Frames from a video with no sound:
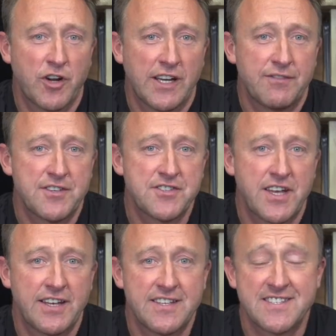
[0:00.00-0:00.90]
riding for
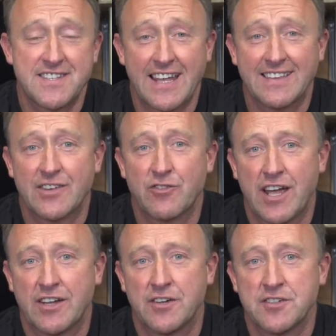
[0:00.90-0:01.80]
Sunn set the
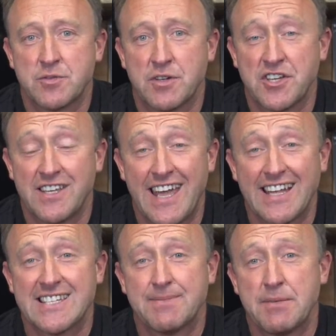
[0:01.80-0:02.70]
records which are
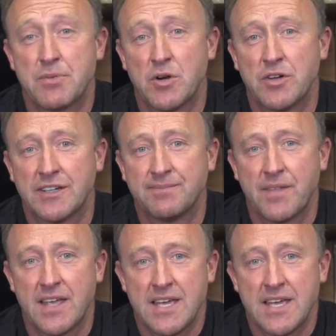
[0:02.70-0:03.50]
yet to be broken.